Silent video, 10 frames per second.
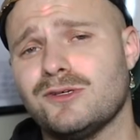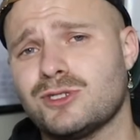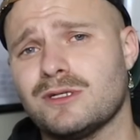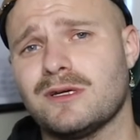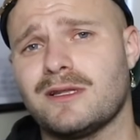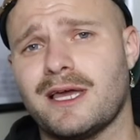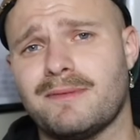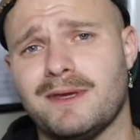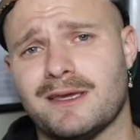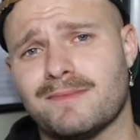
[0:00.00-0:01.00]
you should look like
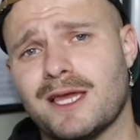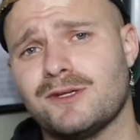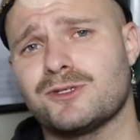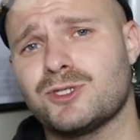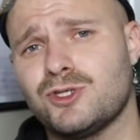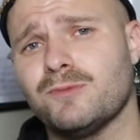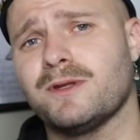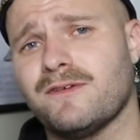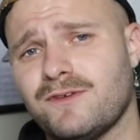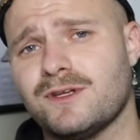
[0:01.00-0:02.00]
me, and you're
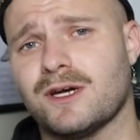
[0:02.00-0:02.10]
stupid if you